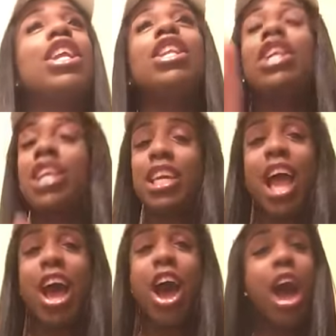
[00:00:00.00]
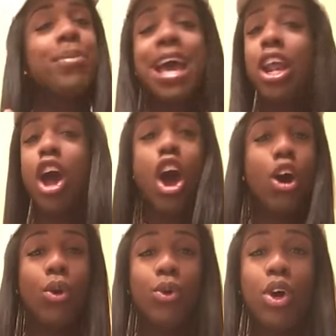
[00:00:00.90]
Look at y'all, I'm not a
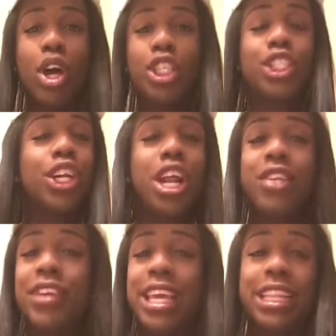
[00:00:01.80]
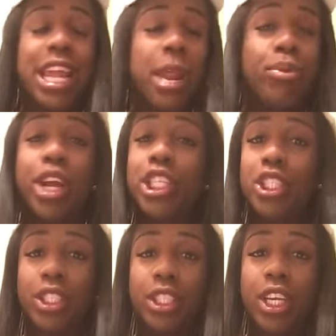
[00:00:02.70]
hoe. So don't even get that
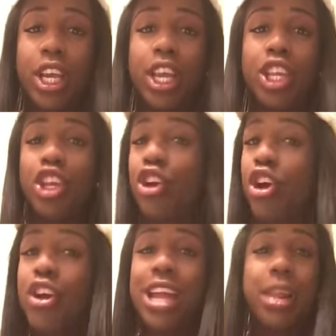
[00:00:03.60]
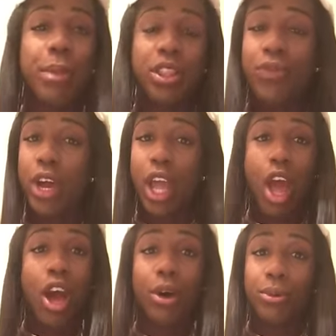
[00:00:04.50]
impression. Your girl not a motherfucking
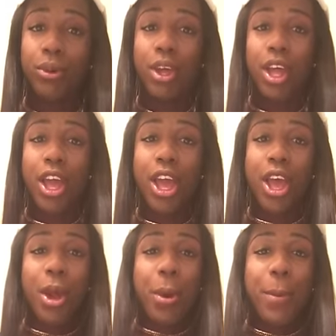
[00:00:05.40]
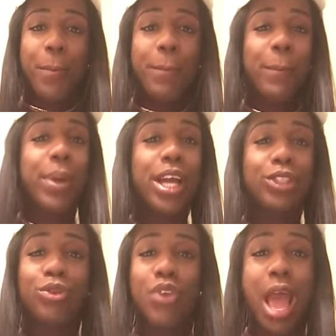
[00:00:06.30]
hoe.
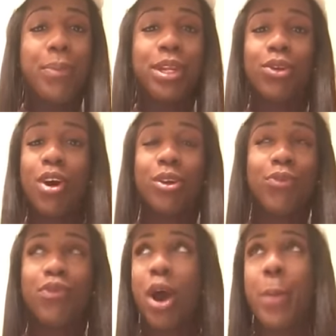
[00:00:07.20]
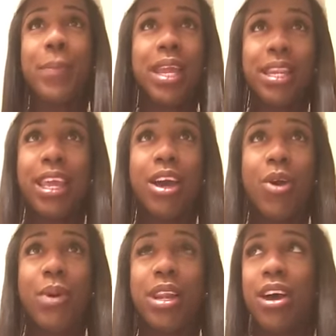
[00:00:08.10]
But you know, I've been knowing him for a minute
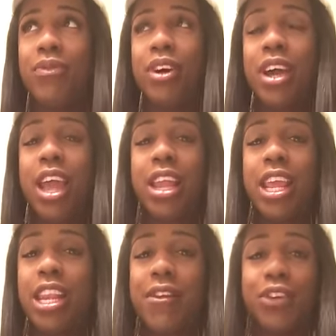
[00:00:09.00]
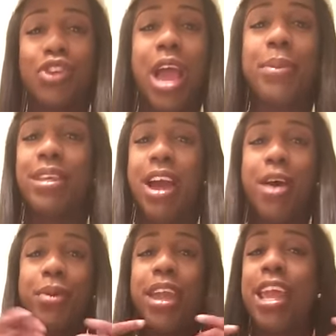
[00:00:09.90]
or whatever, and he never tried me
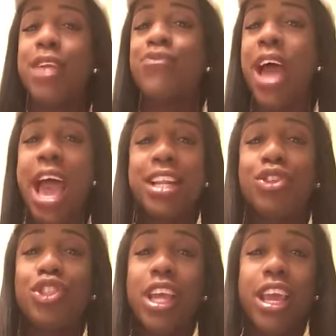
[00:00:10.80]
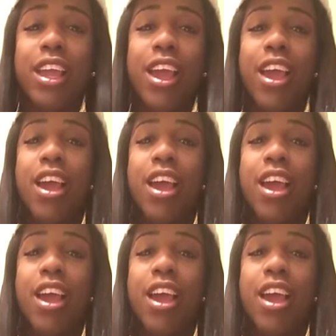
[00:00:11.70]
up, and he fired his shit.